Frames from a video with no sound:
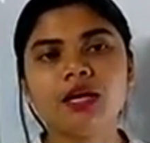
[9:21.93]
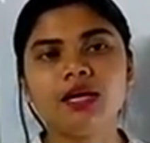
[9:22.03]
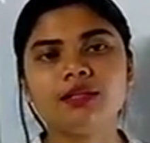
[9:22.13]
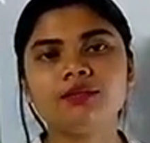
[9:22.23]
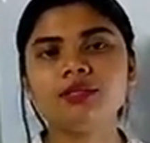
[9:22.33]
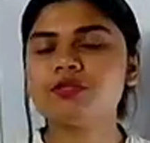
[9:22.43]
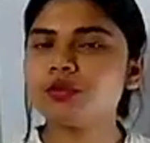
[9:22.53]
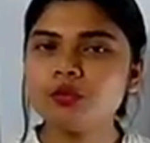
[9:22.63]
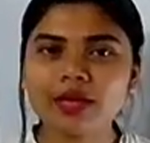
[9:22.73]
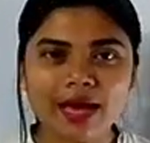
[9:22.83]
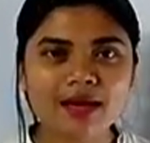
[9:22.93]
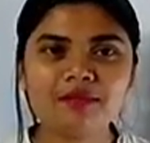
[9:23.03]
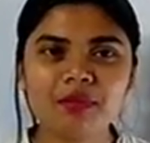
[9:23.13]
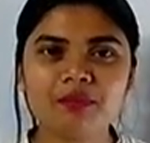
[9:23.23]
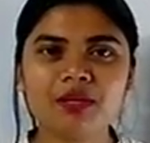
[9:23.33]
Otherwise, so we
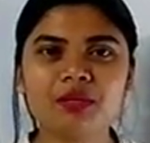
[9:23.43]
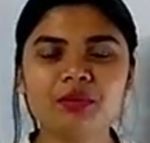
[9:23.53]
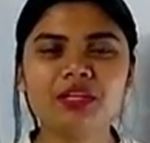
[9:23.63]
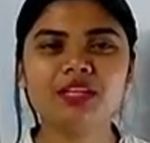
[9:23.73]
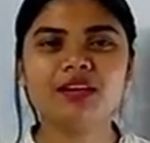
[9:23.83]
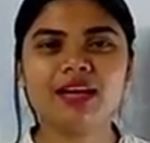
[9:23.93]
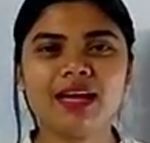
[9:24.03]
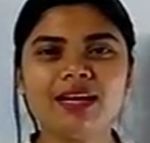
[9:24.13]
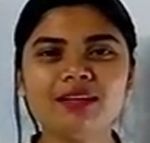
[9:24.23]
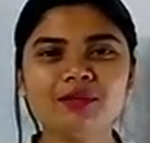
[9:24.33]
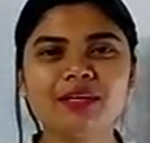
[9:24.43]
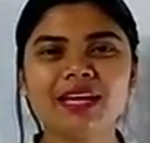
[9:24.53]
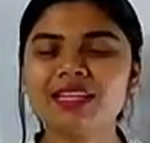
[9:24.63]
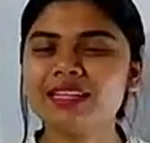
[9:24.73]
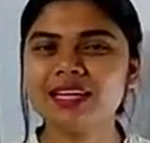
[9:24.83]
have paper 2 in our hand, we
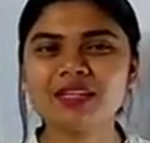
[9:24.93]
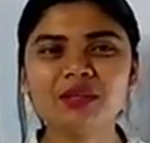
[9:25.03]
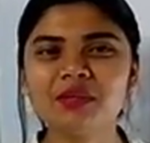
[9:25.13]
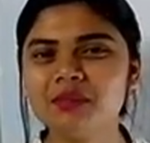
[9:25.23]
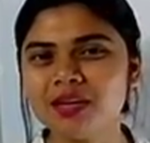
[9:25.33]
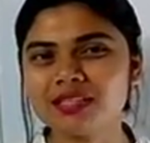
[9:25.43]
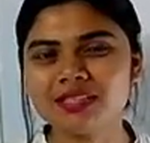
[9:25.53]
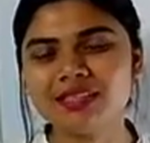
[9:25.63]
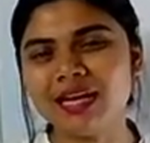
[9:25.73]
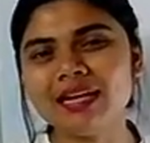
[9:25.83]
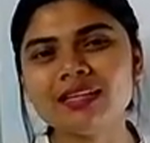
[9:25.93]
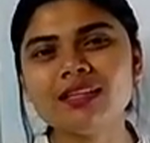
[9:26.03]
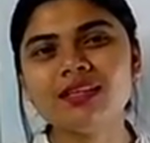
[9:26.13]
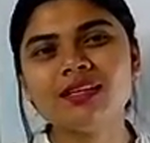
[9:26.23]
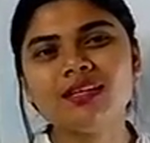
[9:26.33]
can get good marks in
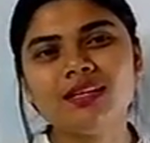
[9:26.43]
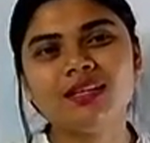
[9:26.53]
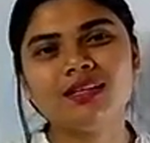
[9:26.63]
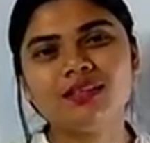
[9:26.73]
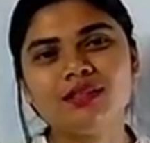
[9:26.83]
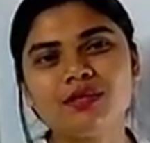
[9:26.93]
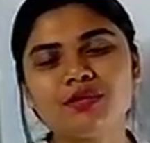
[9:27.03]
that.